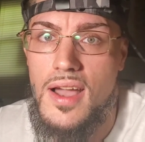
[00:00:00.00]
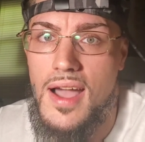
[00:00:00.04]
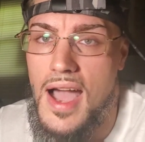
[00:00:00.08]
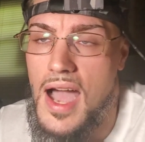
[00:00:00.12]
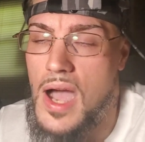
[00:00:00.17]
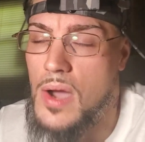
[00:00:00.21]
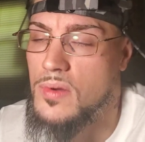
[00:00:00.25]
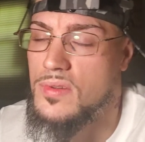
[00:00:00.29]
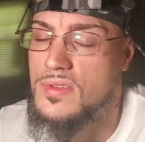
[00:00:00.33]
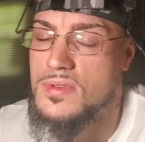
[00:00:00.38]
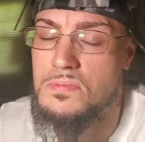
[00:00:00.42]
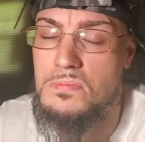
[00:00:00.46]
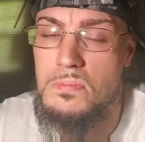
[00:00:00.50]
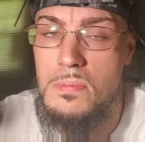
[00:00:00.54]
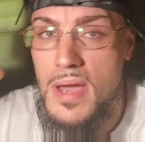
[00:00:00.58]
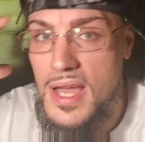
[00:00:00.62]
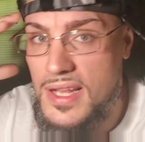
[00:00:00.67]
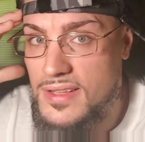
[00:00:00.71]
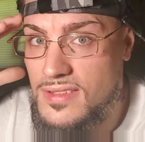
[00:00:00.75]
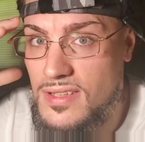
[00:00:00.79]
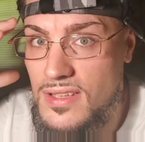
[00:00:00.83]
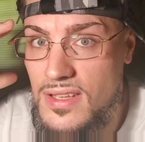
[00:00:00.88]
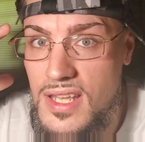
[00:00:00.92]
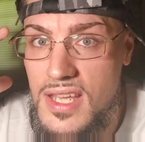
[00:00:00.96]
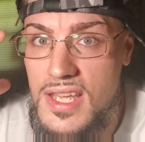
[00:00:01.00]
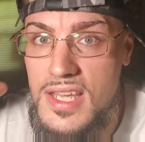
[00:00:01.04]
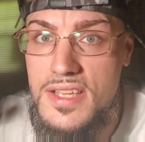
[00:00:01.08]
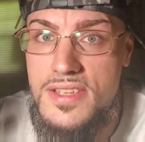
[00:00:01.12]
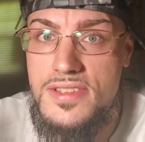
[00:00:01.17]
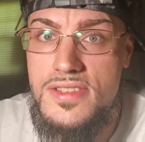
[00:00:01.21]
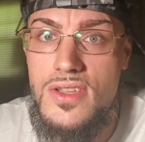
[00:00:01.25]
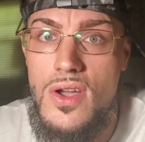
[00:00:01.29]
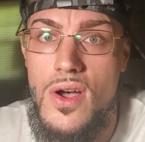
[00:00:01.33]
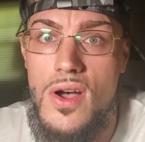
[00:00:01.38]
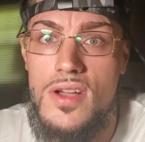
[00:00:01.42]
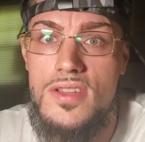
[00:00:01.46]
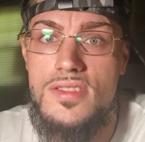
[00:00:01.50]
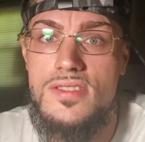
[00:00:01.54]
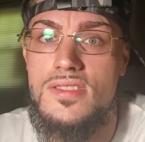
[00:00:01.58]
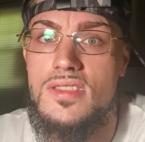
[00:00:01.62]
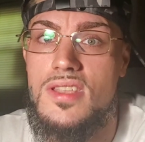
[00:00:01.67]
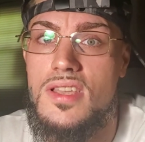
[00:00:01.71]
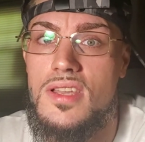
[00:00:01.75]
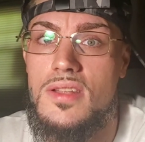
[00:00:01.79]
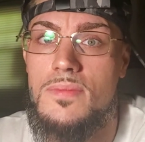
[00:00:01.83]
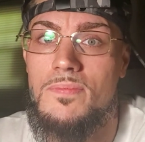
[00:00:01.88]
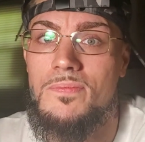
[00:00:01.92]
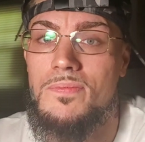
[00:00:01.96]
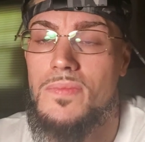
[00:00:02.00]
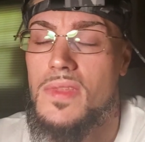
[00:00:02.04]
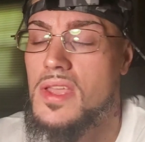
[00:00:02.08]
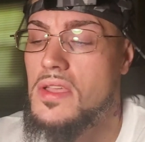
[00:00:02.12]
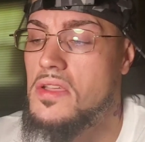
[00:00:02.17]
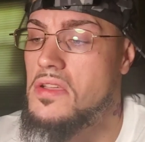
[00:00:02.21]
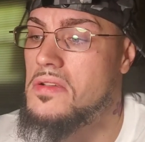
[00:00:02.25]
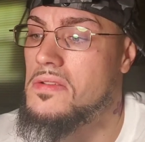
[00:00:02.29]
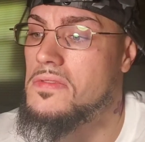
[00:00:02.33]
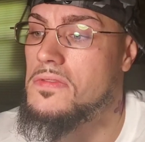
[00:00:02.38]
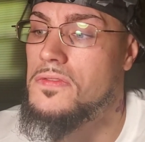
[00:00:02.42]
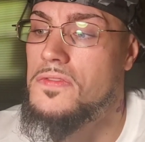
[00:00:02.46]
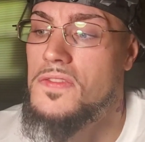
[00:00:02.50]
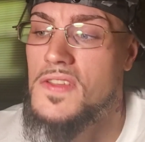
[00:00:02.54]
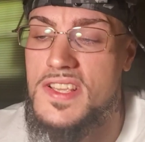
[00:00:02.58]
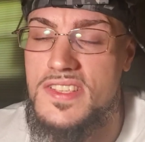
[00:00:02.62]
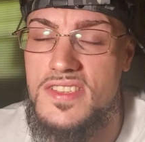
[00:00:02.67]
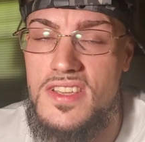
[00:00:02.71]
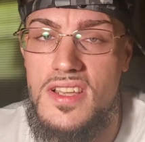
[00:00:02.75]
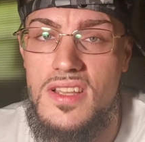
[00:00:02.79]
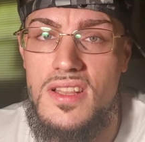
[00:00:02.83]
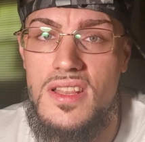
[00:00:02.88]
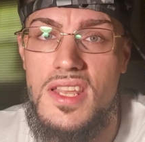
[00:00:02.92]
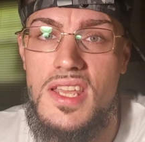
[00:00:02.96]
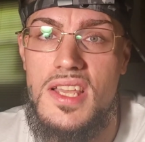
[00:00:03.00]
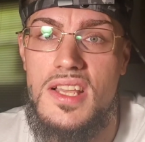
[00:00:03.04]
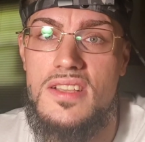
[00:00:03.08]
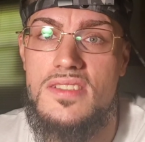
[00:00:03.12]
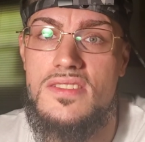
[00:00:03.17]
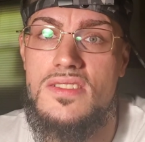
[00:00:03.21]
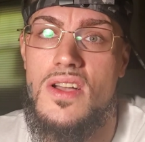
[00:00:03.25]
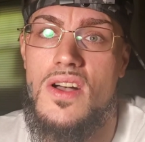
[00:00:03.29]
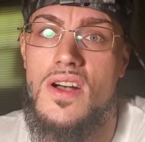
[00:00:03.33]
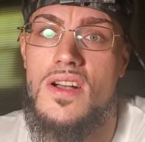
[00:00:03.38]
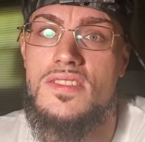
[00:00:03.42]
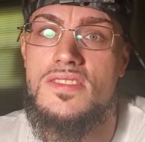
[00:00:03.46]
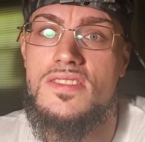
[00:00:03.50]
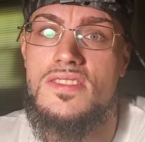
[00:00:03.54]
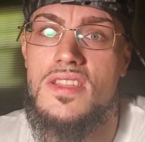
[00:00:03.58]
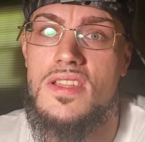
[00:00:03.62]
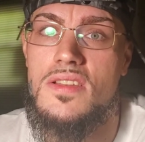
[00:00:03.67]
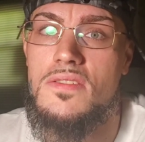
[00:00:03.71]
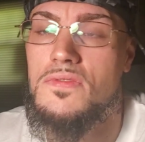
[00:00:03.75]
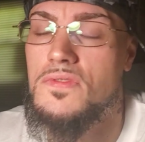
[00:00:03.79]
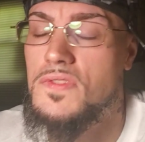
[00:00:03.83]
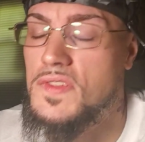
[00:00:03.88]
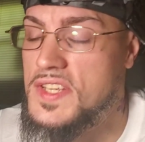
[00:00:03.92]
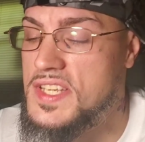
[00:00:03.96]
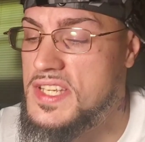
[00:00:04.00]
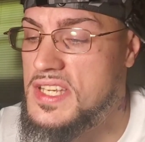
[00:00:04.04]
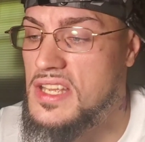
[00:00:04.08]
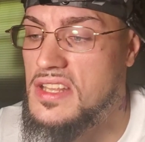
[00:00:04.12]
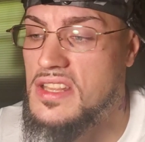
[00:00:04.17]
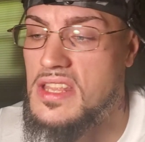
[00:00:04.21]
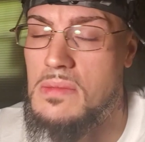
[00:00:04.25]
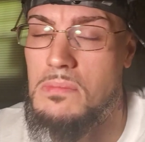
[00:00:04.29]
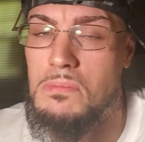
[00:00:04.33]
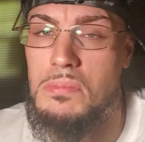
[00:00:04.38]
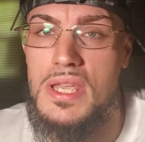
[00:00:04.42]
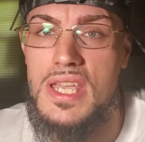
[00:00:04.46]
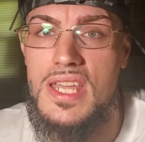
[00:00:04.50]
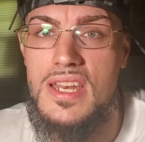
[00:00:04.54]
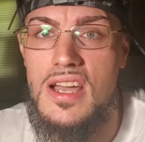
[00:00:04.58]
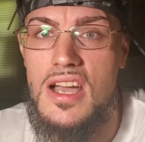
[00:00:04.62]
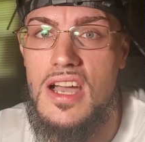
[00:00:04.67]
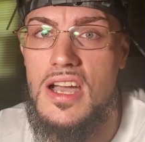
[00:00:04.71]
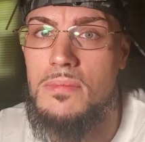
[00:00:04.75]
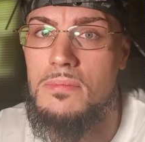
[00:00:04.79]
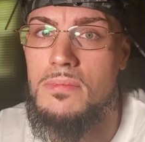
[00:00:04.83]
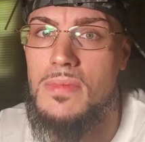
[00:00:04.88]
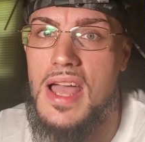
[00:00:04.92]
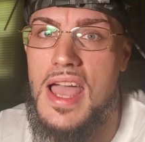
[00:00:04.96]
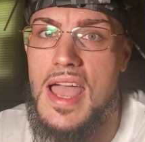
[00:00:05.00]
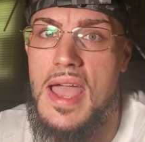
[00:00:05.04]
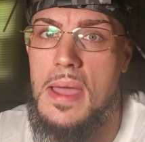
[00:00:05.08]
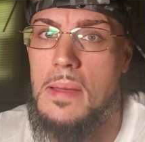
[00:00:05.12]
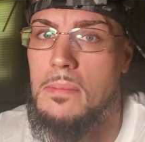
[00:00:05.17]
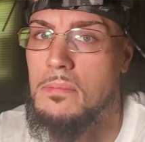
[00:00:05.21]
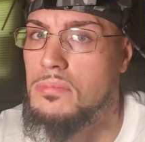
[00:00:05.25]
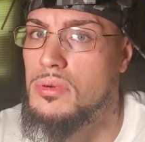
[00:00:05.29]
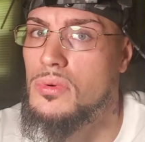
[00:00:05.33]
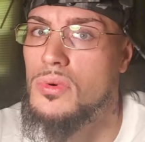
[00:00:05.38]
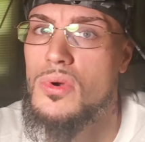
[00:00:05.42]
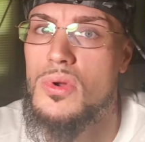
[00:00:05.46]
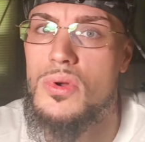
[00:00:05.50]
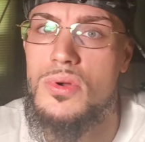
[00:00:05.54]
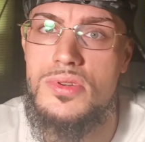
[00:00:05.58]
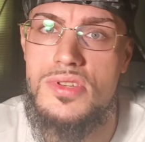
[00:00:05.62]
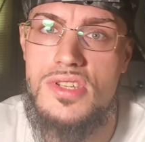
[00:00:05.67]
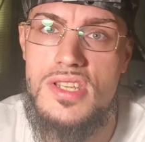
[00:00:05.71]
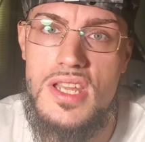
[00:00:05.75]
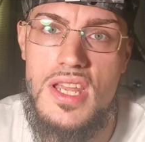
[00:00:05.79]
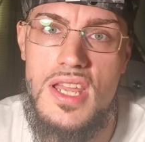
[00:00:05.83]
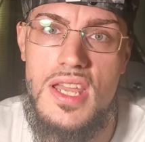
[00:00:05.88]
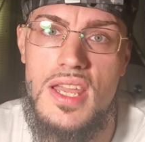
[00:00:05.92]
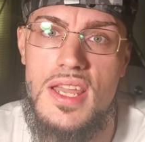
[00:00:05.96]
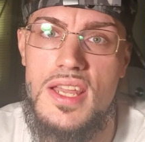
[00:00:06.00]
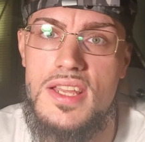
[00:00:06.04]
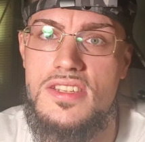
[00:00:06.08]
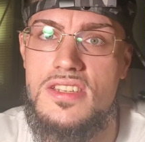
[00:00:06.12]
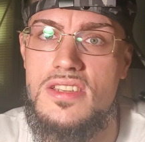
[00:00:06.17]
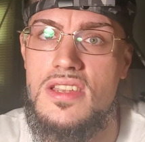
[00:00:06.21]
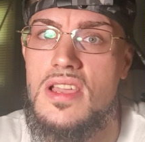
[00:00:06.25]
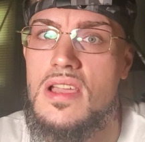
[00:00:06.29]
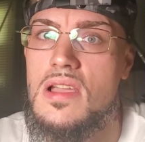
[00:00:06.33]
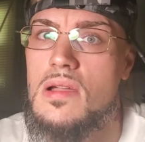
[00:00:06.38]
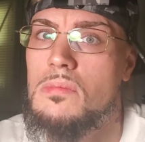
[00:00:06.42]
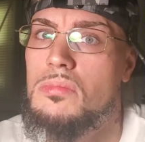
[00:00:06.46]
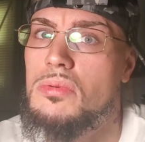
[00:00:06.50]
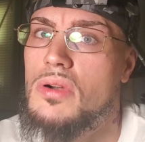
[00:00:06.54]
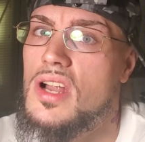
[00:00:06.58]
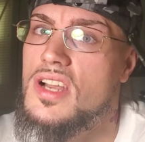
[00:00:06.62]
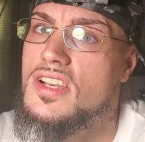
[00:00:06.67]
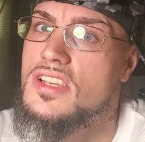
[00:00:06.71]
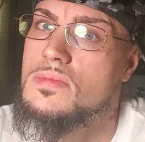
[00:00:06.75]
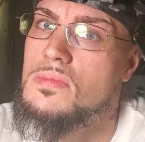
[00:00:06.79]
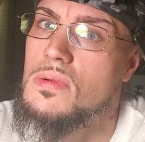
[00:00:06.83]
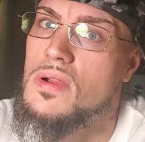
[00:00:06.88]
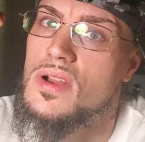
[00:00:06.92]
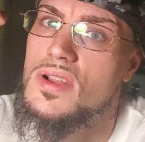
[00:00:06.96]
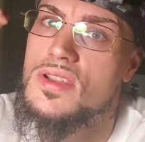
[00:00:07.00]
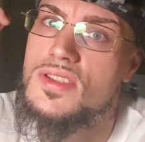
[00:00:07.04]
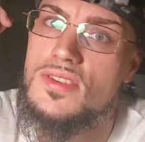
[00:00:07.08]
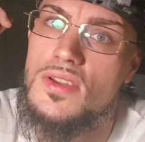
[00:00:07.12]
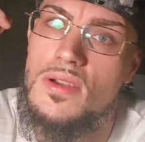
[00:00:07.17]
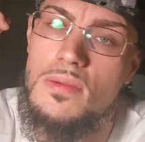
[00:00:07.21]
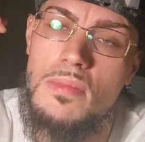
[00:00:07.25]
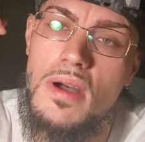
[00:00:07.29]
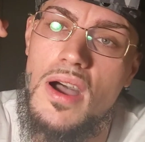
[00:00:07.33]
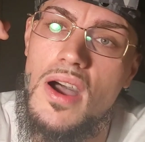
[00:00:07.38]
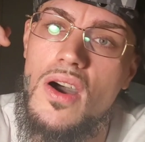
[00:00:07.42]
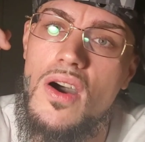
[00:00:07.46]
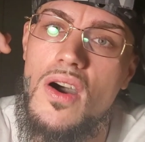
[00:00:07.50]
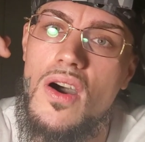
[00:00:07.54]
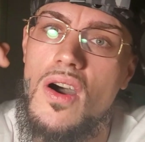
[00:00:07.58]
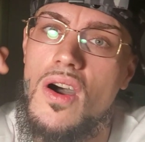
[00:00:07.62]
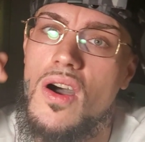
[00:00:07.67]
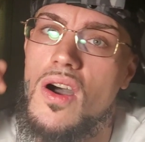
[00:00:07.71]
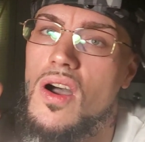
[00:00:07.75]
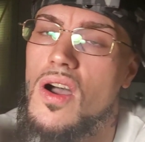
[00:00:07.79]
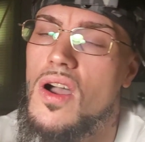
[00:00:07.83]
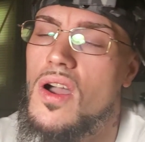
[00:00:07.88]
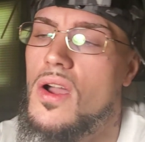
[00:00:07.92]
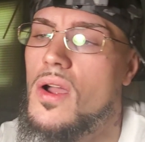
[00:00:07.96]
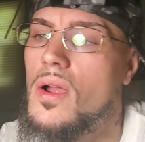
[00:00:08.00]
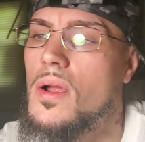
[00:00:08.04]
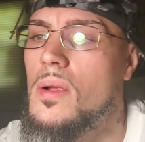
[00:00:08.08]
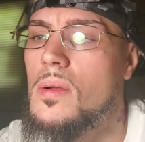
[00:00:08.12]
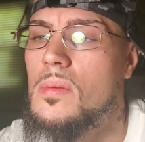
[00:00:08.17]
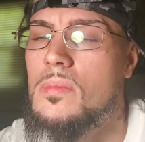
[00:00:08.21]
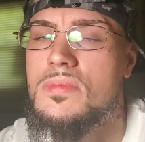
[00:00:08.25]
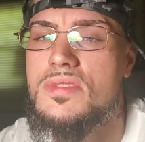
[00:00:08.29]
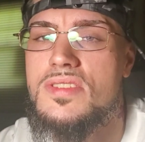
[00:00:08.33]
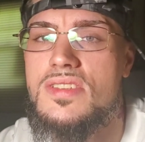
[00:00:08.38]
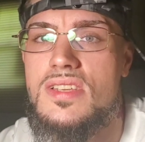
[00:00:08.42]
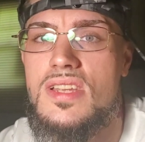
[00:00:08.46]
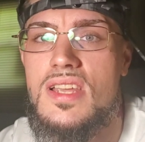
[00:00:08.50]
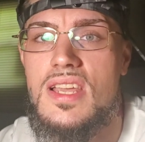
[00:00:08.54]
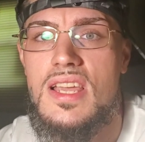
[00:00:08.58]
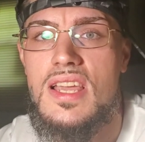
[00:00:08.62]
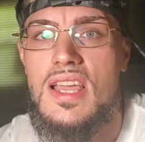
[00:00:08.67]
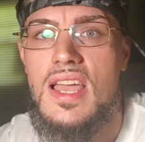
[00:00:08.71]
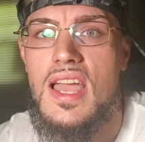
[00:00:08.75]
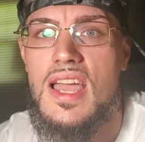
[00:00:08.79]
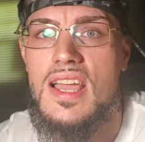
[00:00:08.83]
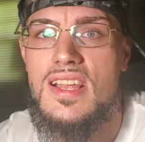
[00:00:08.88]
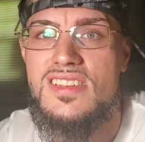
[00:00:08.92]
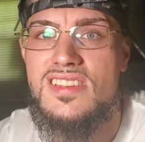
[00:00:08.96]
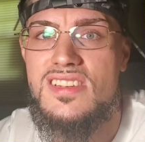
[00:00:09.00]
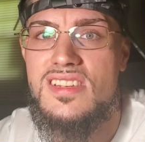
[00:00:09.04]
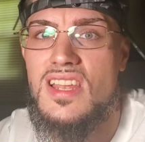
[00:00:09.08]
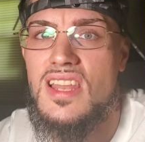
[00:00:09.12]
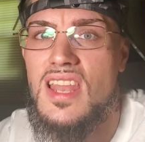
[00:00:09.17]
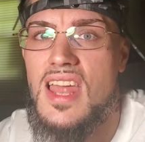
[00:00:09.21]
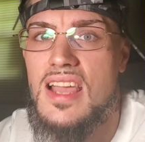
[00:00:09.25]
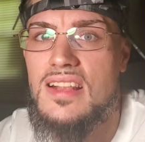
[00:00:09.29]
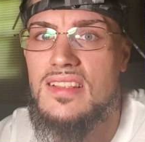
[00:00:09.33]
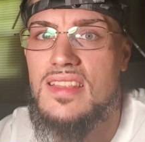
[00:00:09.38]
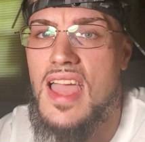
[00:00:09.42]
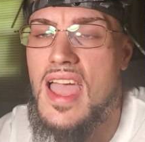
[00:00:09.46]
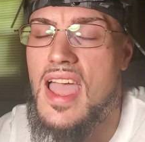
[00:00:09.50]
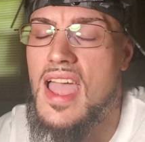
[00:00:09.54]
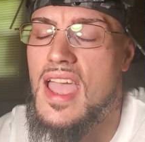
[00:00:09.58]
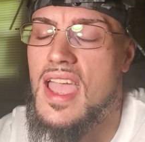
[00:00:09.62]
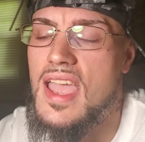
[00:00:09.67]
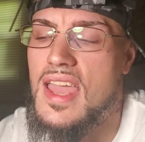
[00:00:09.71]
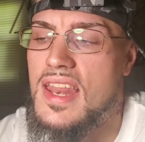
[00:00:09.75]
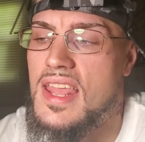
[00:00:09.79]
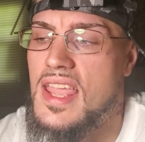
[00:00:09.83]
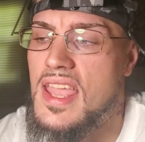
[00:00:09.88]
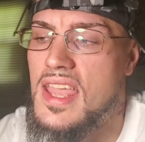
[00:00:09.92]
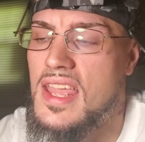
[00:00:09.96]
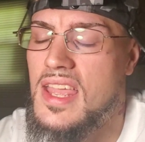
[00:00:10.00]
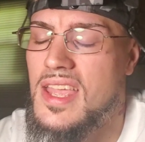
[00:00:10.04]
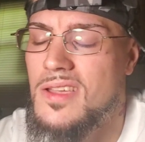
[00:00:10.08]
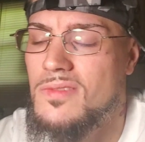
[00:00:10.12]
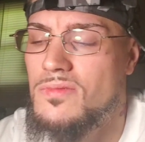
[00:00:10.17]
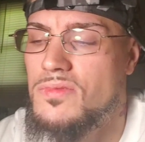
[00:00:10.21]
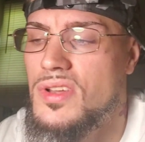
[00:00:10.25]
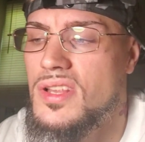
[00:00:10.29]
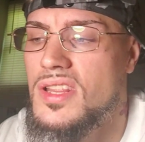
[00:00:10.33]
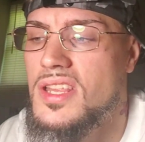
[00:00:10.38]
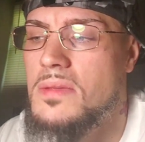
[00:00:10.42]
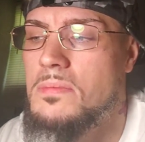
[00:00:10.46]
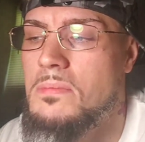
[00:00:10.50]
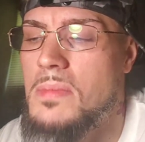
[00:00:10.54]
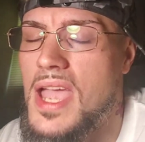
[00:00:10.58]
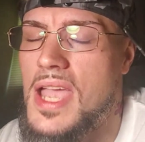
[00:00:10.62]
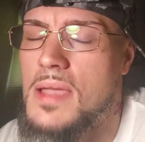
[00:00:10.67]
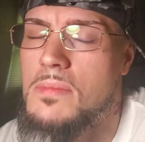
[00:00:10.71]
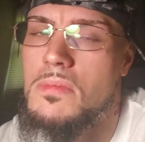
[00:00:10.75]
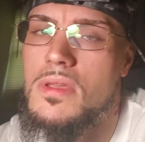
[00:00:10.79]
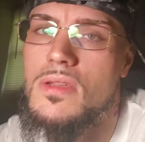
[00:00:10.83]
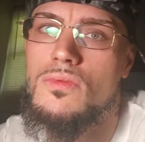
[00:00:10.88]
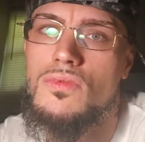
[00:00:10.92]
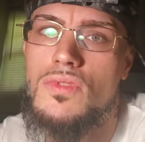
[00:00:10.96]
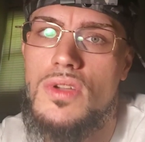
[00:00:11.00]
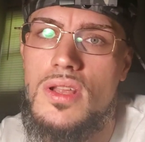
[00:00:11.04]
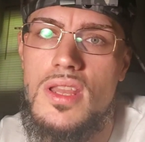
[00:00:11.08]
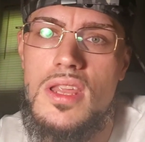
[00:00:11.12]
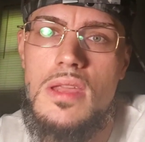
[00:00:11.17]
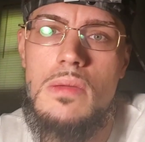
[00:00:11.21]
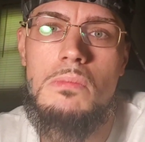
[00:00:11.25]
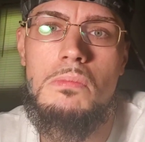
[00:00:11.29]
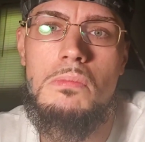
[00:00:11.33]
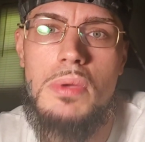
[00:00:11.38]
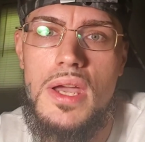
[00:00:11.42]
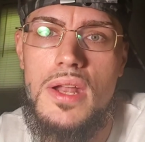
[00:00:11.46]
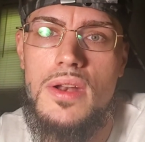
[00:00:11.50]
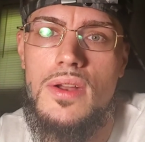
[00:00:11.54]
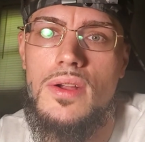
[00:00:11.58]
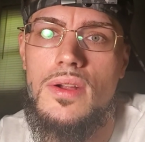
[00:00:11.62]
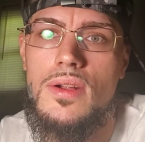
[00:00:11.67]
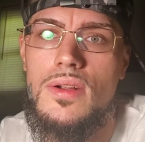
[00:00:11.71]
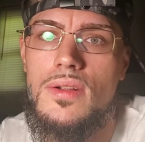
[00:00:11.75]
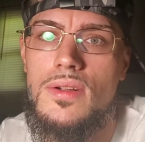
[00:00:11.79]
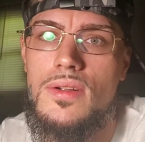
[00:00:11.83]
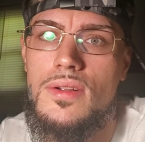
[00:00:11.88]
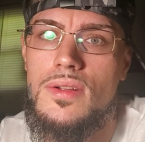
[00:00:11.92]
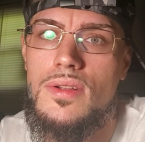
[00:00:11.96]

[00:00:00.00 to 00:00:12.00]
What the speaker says: I was mentally exhausted, physically beat up. I had bruises, brush burns on my arms, and shit like that. And it really made me really bitter.